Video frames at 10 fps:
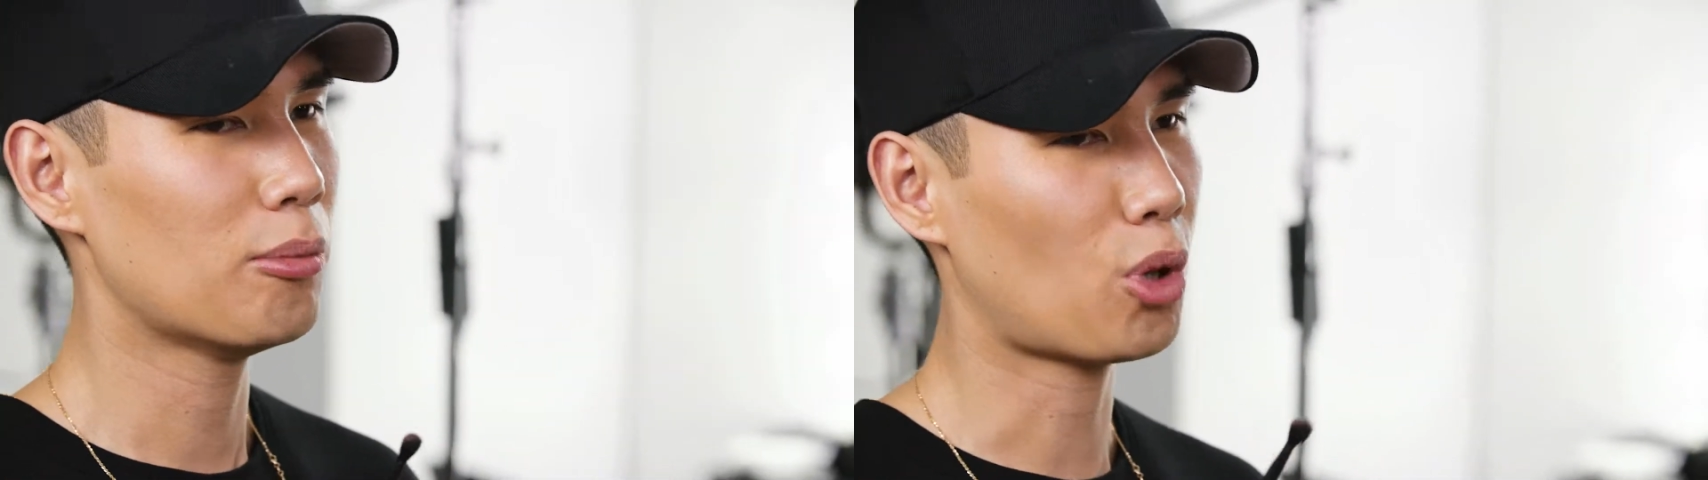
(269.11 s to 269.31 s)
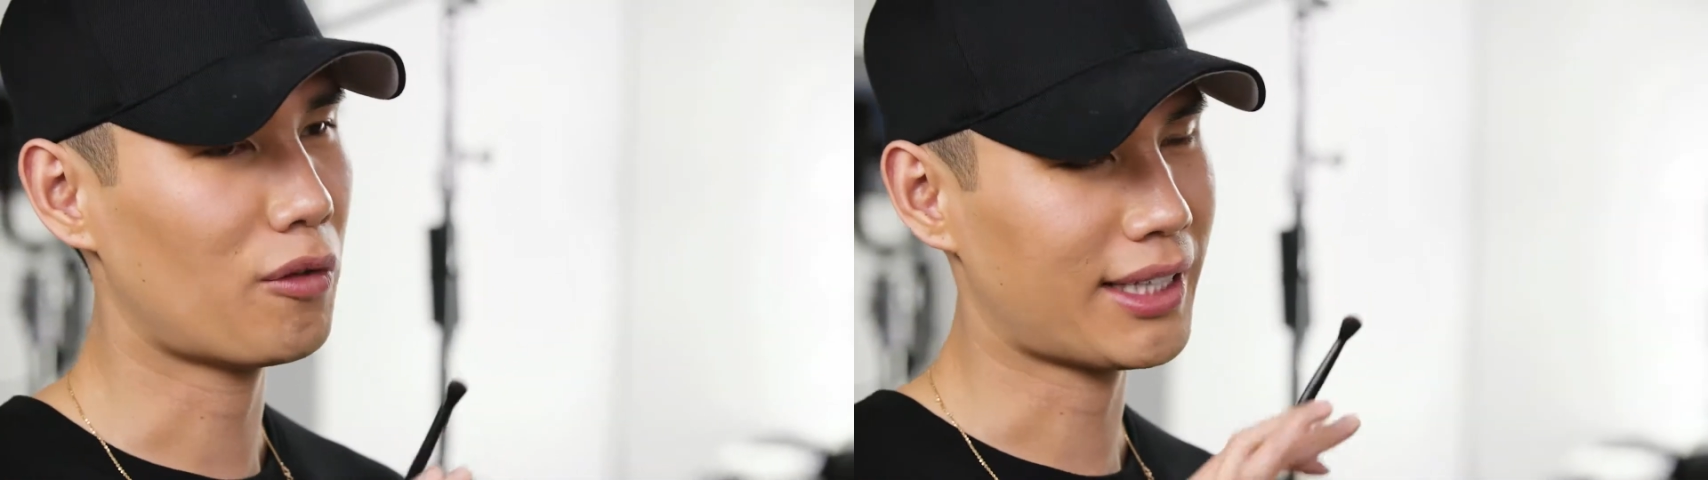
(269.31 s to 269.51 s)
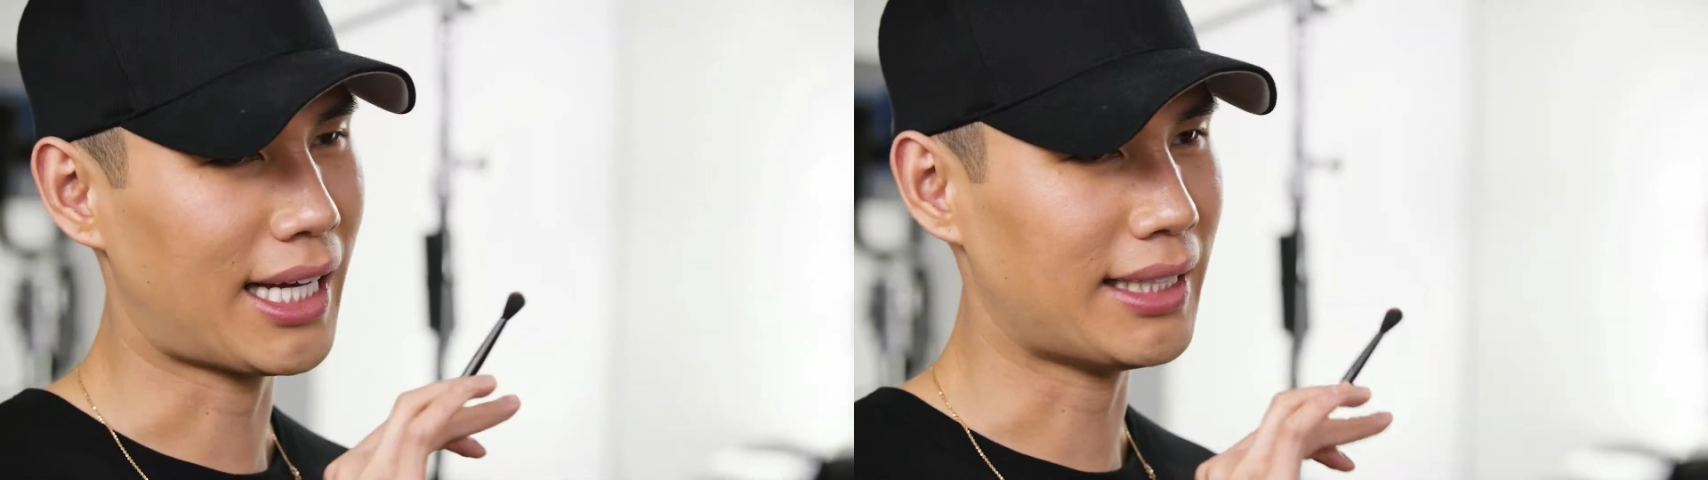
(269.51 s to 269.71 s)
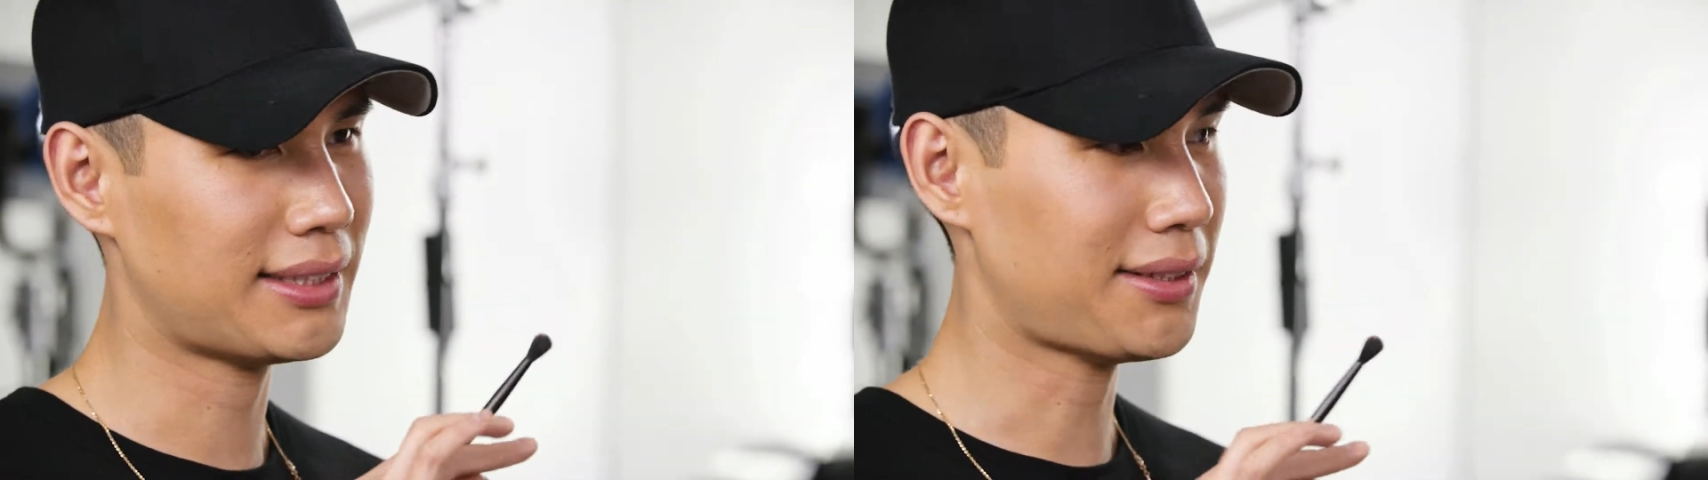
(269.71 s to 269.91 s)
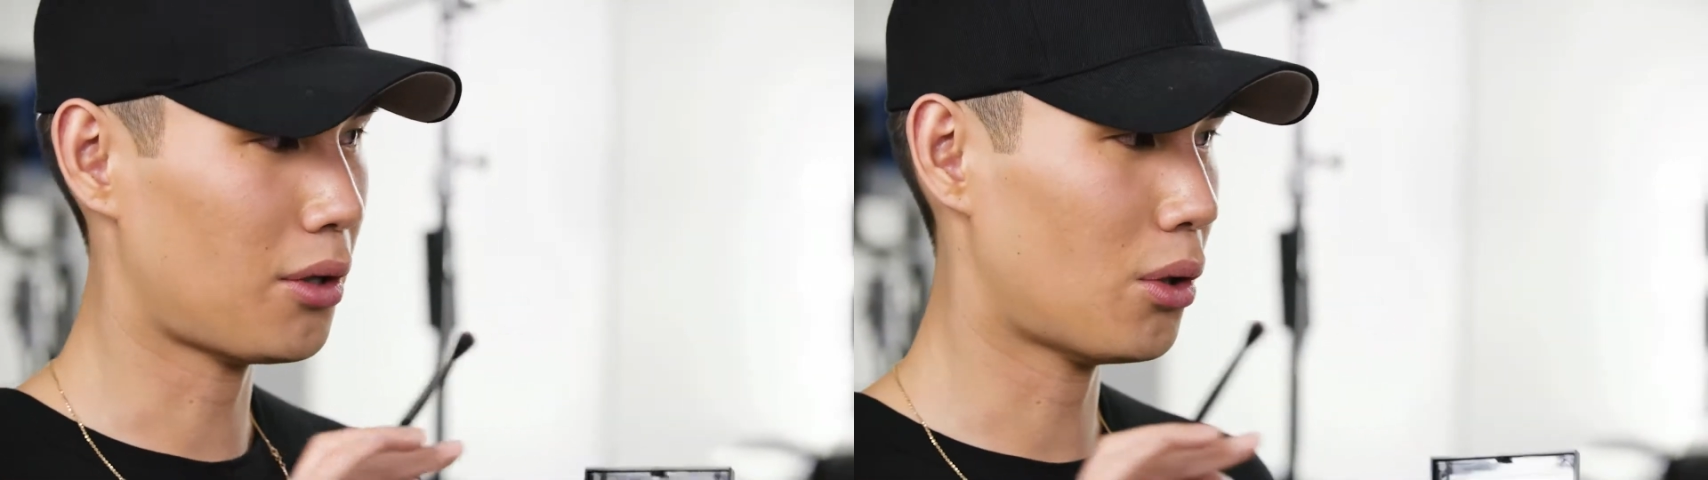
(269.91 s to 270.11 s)
more of like that
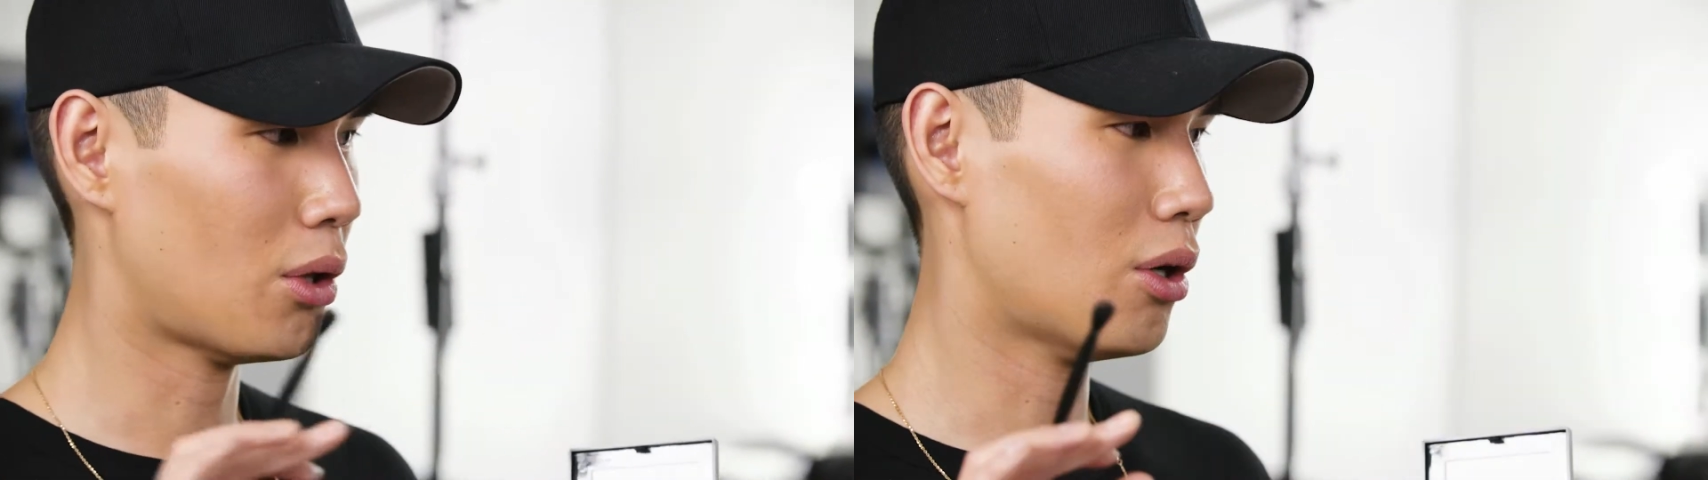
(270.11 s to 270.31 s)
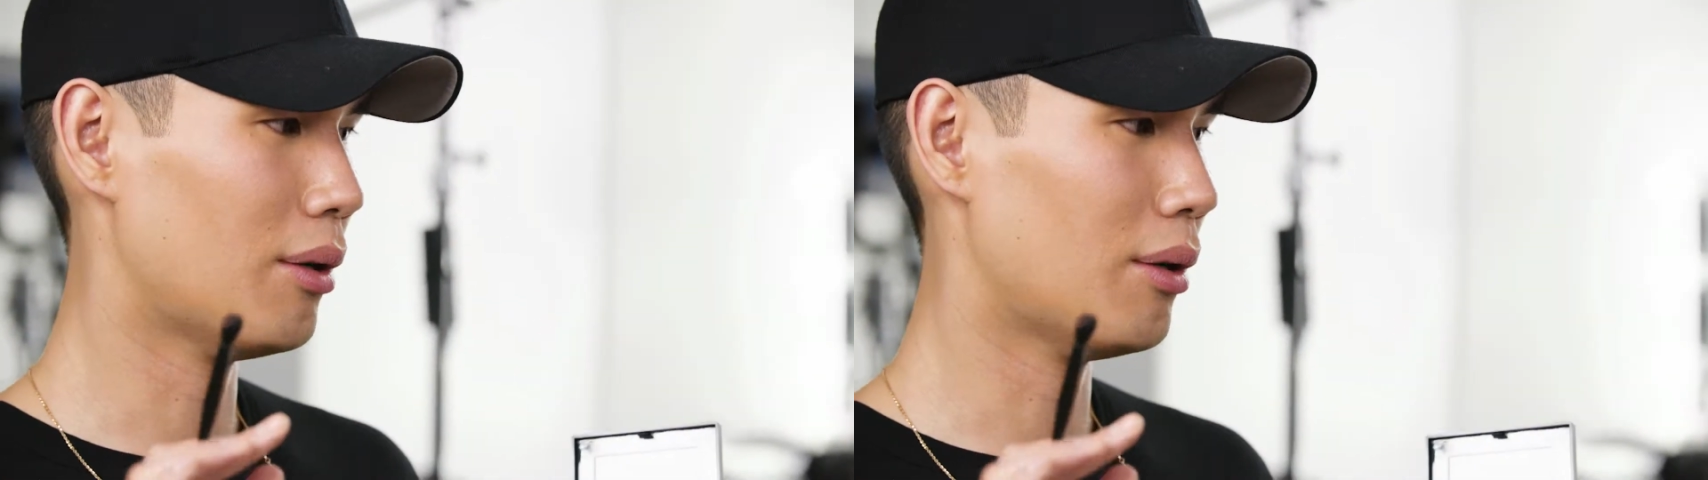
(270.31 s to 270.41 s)
subtle